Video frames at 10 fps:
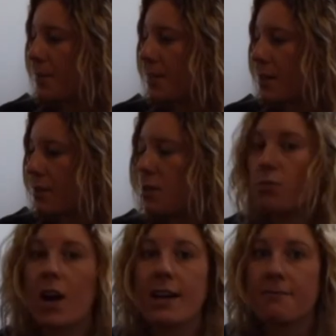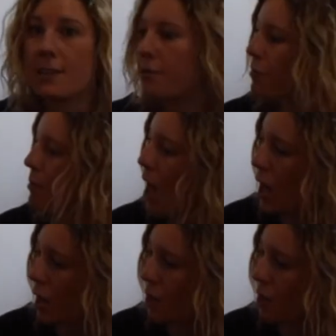start arriving from
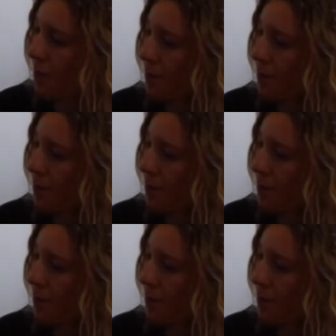Earth.